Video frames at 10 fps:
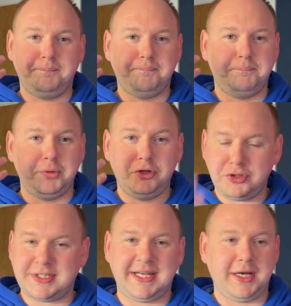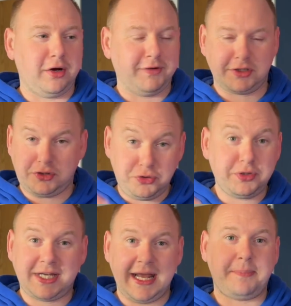beauty of a
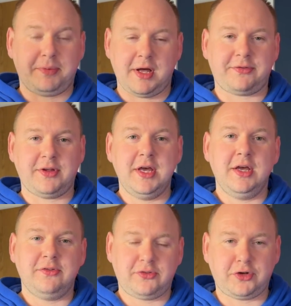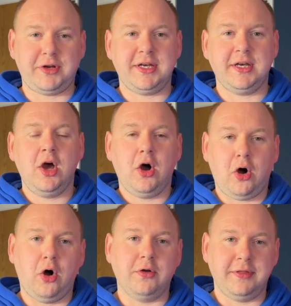2K plus screen
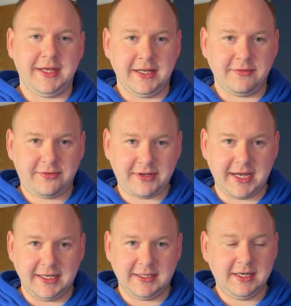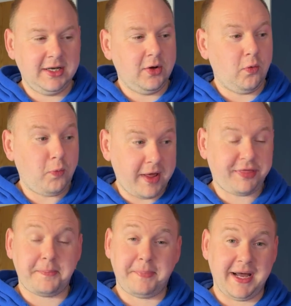on the inside.
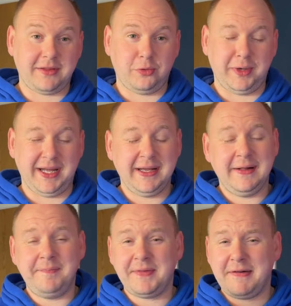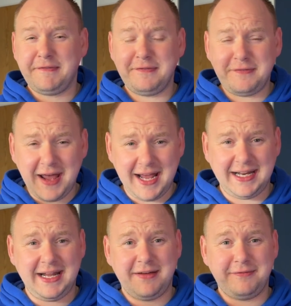With, by the way,
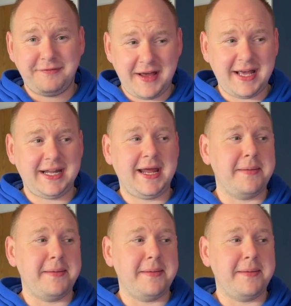very, very